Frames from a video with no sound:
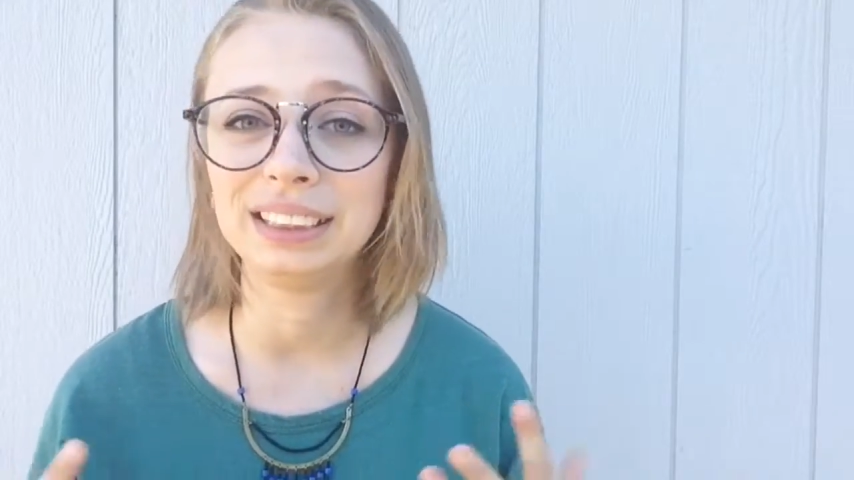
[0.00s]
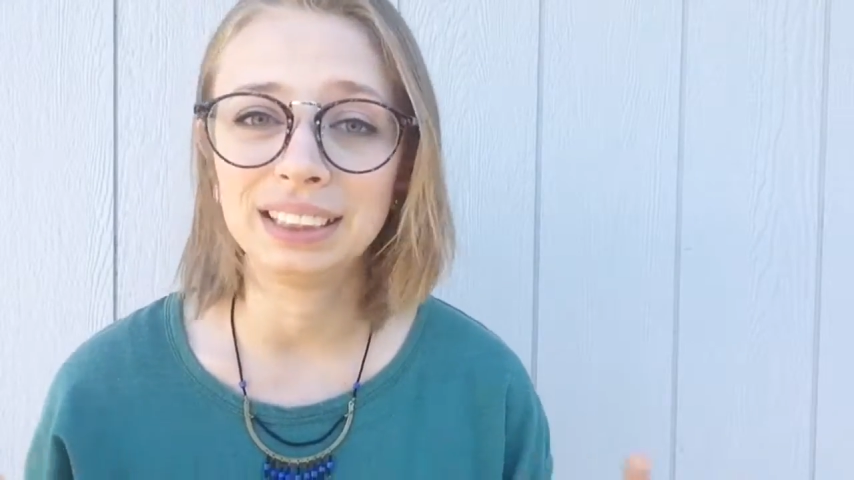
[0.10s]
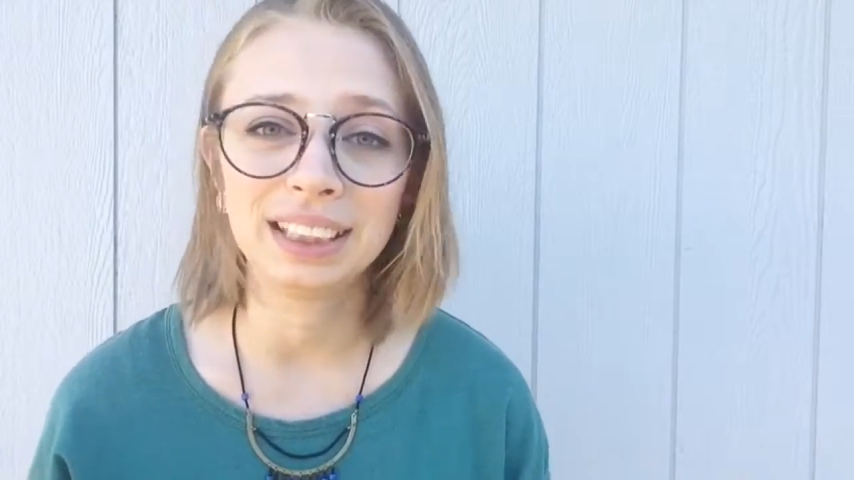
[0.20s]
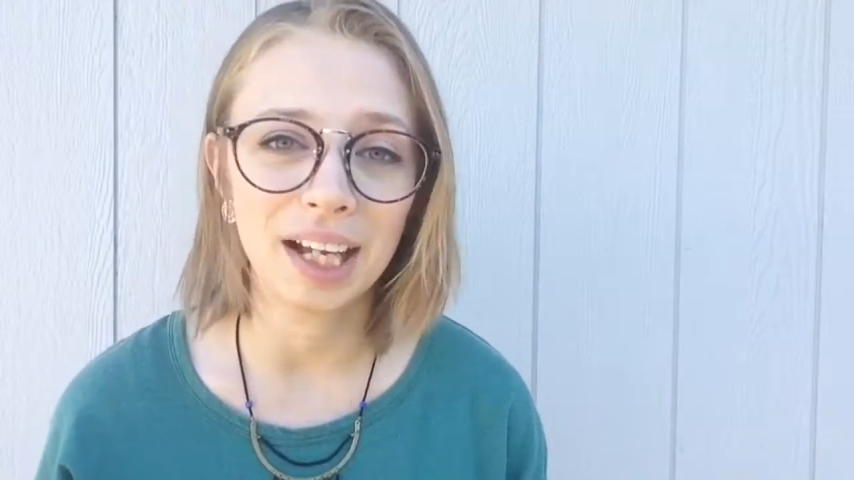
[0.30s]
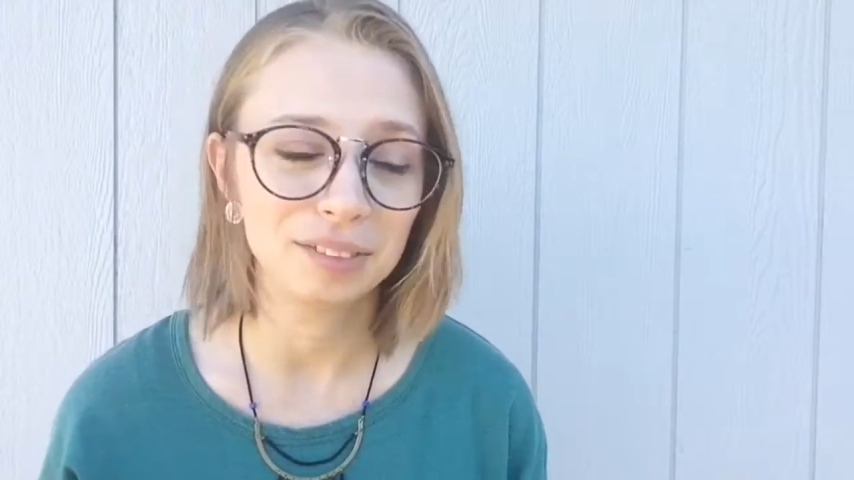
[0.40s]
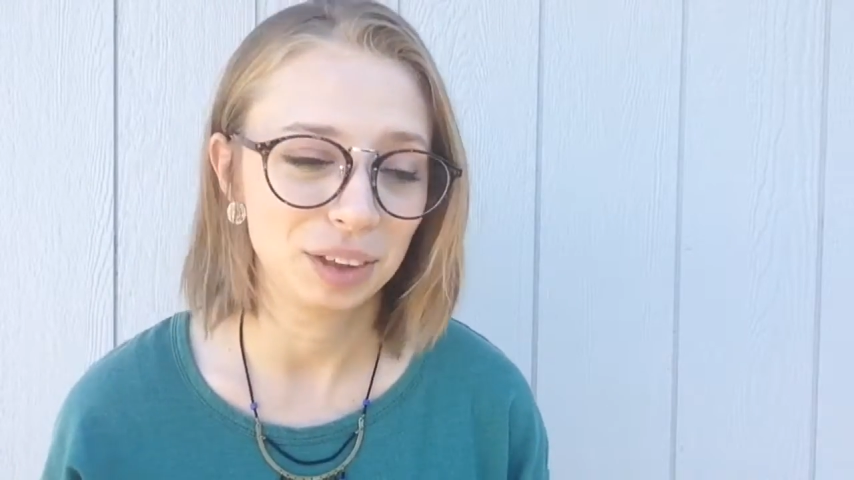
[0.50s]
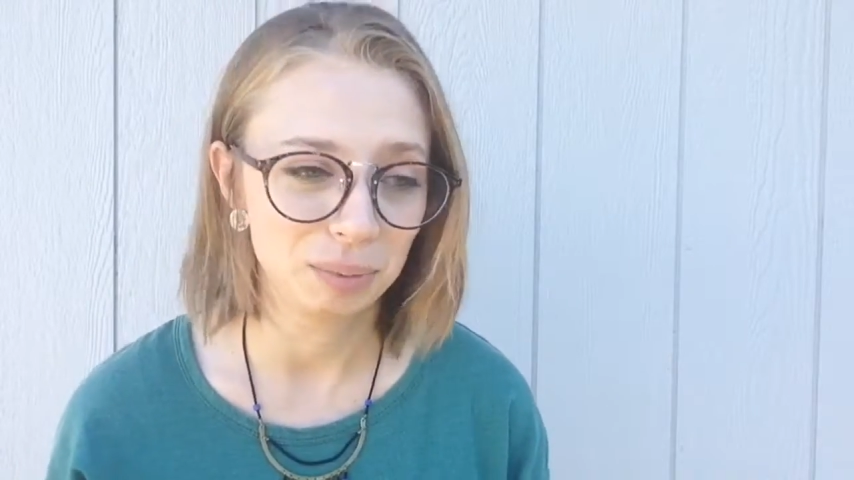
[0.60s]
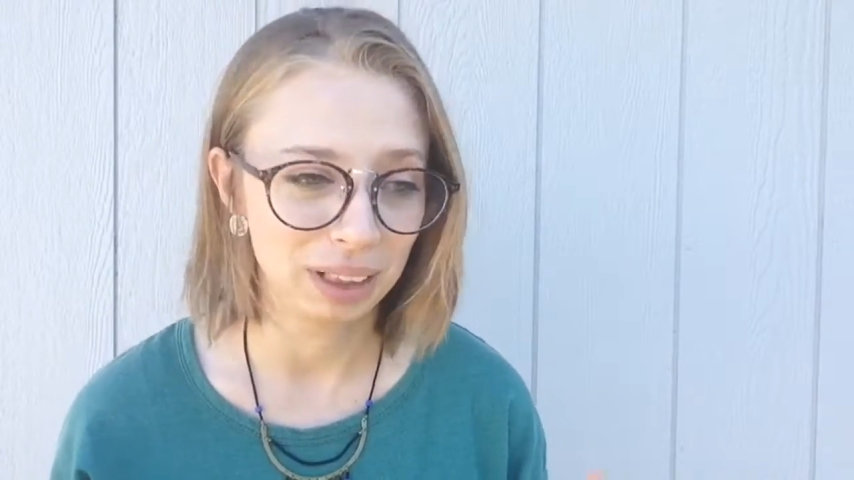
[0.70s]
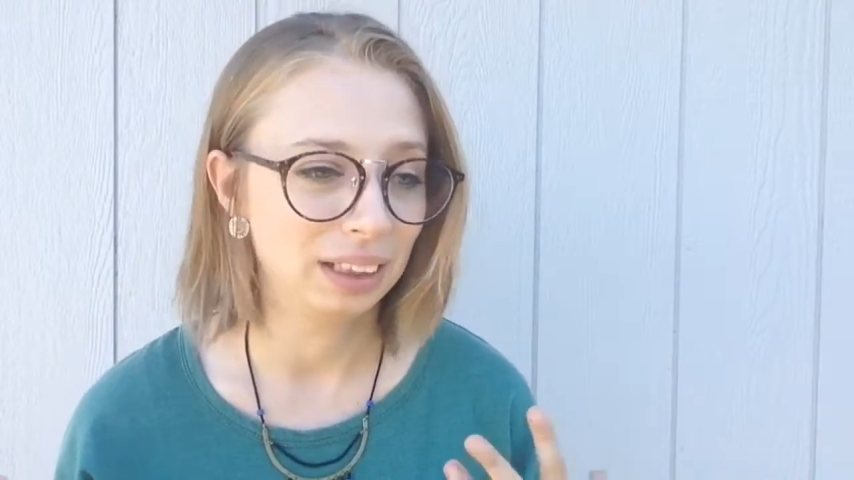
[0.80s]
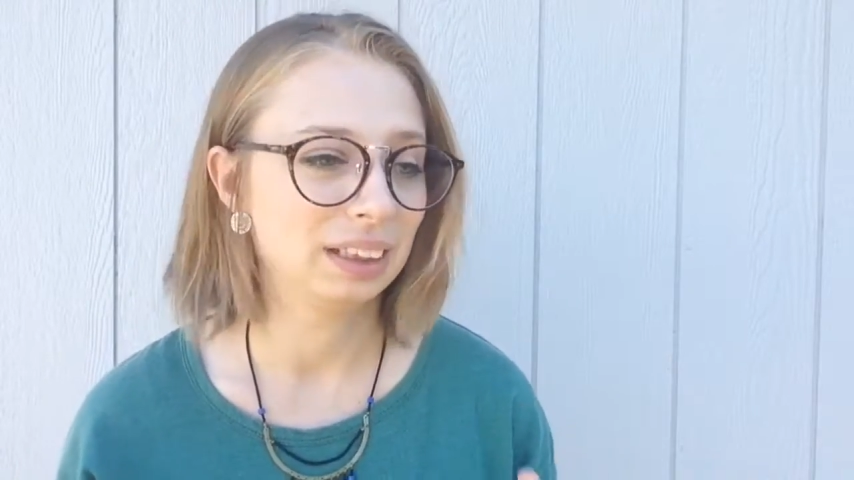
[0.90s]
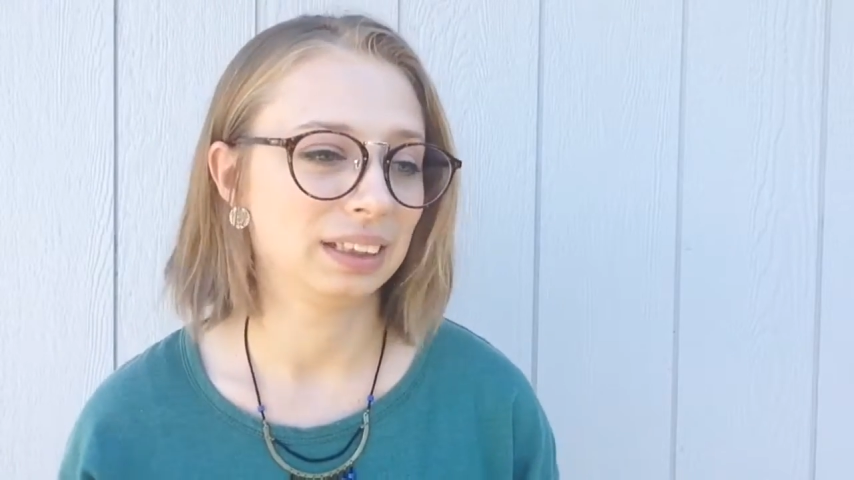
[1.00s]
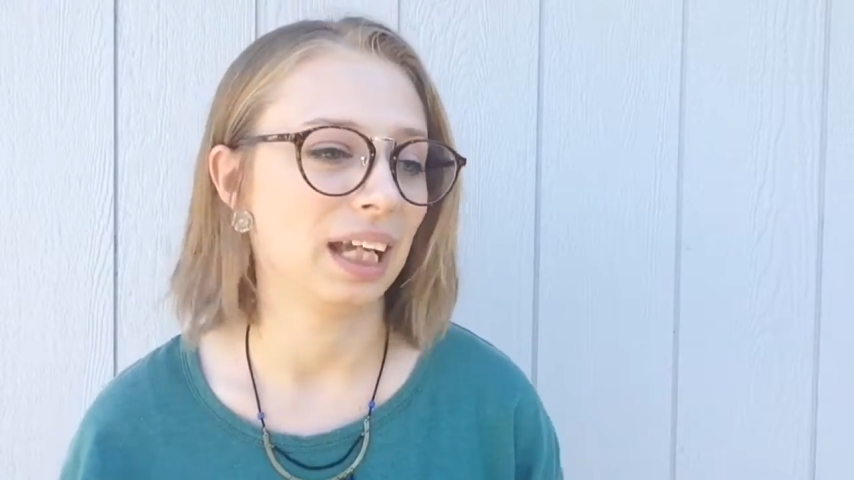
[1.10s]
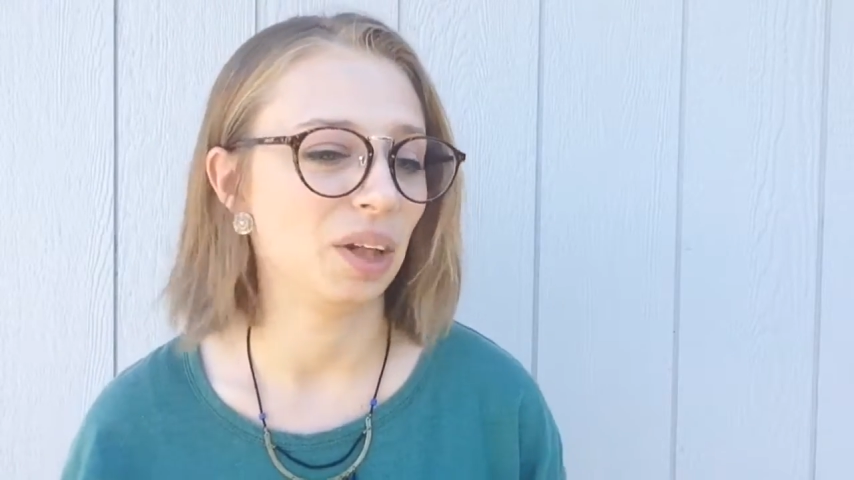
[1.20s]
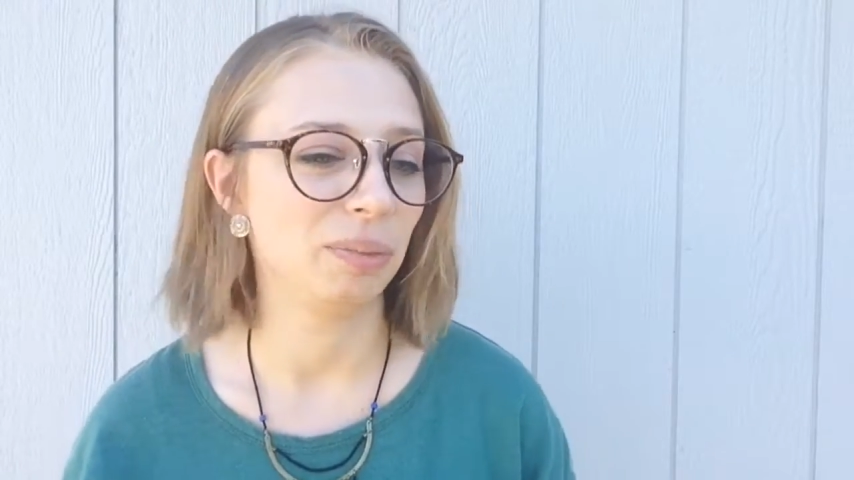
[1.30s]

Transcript: didn't have something to say,